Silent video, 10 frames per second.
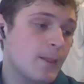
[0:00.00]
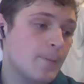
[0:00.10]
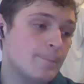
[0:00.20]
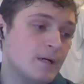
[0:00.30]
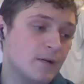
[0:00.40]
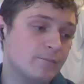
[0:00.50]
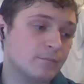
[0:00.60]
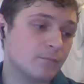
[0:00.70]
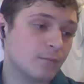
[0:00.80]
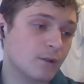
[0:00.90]
but
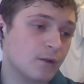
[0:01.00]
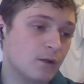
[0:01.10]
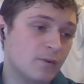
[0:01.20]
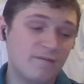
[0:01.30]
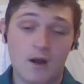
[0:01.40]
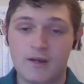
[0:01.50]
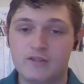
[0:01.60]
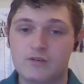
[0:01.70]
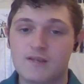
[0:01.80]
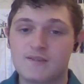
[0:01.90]
it'll be very
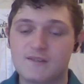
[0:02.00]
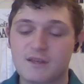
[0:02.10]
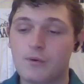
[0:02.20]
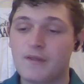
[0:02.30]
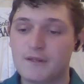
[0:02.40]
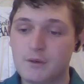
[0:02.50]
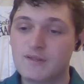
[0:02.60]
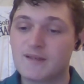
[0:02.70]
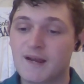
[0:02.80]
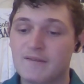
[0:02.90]
interesting to see what they do
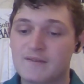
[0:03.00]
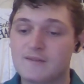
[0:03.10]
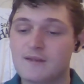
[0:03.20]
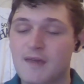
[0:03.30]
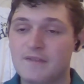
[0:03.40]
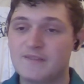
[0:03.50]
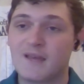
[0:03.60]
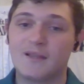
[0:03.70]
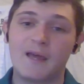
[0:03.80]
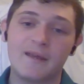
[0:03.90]
decide at this
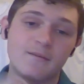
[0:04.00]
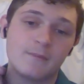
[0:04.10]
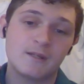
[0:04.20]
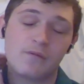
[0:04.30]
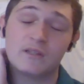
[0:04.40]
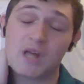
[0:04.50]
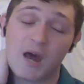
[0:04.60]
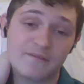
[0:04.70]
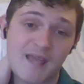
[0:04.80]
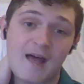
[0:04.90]
deadline. I mean, you have a
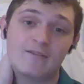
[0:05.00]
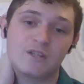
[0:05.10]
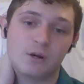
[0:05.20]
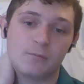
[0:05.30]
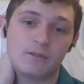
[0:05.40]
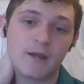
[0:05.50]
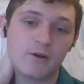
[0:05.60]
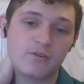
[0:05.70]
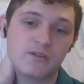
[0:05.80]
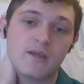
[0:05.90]
lot of talented young
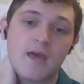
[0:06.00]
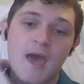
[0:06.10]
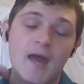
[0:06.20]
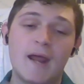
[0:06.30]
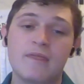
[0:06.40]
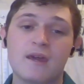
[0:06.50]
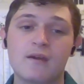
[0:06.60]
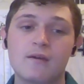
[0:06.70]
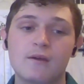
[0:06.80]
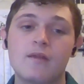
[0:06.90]
players, and I
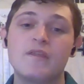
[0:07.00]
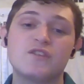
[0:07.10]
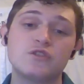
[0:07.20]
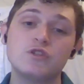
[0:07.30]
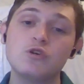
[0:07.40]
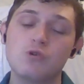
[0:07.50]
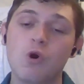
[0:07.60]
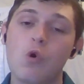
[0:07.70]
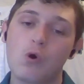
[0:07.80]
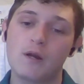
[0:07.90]
think this new
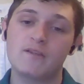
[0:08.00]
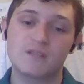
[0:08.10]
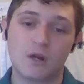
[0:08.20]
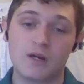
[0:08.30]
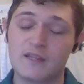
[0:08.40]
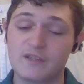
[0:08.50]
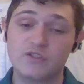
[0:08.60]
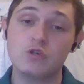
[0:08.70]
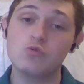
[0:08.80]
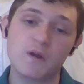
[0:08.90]
core is starting, this
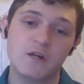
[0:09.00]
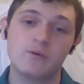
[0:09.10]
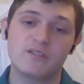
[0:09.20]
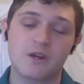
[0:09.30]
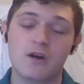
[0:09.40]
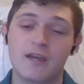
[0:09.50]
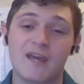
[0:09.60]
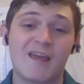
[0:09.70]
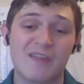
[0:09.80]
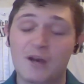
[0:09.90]
new window is starting,
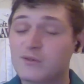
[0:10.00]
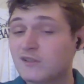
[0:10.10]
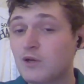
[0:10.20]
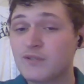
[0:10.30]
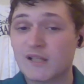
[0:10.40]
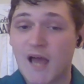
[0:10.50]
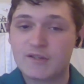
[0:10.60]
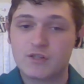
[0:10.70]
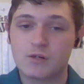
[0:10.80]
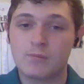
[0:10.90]
and I thought it was closing
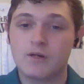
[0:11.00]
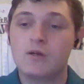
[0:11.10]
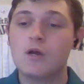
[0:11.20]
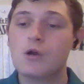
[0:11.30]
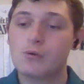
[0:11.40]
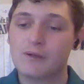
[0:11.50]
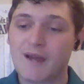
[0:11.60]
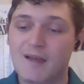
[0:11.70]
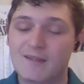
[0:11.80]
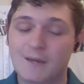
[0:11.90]
last year, but with
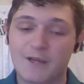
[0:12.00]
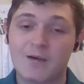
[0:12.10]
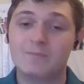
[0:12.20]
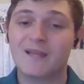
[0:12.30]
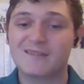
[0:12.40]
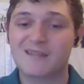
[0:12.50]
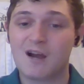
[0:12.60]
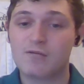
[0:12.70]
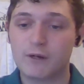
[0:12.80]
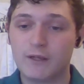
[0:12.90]
guys coming up like Sal
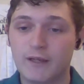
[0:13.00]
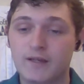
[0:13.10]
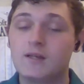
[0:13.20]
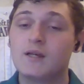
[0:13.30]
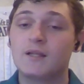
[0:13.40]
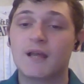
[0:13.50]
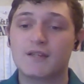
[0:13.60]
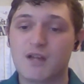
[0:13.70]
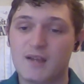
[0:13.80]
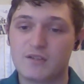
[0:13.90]
Frelick, like
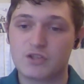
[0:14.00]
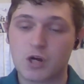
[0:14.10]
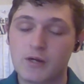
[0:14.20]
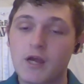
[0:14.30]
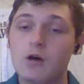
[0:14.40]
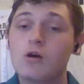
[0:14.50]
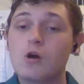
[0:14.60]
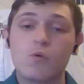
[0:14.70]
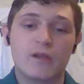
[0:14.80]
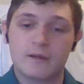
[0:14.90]
Jackson Chourio,
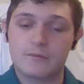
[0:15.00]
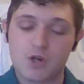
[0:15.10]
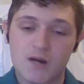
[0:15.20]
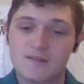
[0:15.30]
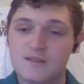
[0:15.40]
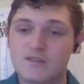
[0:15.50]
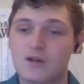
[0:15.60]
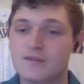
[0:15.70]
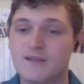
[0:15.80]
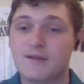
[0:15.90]
William Contreras has
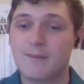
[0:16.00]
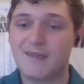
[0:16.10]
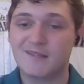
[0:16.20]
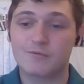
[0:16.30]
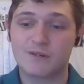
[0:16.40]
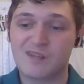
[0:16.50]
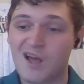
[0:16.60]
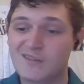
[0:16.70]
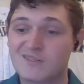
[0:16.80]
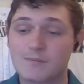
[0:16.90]
started to hit amazing. Reese
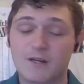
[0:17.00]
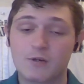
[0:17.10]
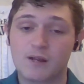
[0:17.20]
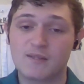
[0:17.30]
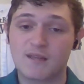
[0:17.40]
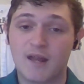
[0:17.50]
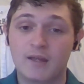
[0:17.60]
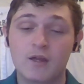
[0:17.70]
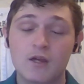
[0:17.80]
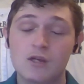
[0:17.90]
Hoskins has been a great
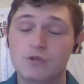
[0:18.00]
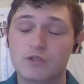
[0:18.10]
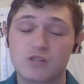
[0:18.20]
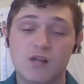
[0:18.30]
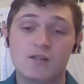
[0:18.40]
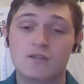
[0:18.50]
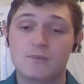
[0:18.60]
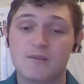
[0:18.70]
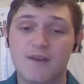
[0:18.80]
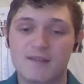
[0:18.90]
signing. Christian Yelich has
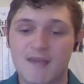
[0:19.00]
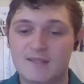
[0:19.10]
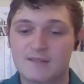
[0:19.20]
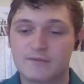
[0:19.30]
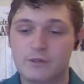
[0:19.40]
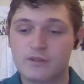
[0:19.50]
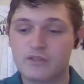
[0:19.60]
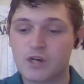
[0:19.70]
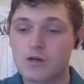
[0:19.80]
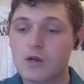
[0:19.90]
been fantastic for you this
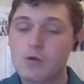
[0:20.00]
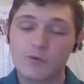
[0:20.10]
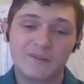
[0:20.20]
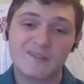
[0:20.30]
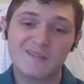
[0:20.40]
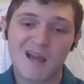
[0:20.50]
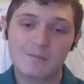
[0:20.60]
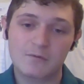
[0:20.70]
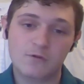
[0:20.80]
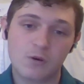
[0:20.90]
year. With these guys
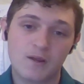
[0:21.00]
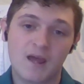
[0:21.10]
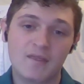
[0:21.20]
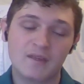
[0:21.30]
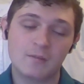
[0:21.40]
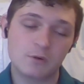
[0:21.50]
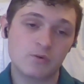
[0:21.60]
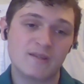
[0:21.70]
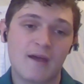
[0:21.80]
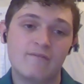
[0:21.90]
performing, I think the
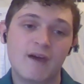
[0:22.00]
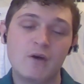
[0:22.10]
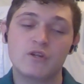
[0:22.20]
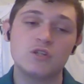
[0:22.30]
Brewers have found a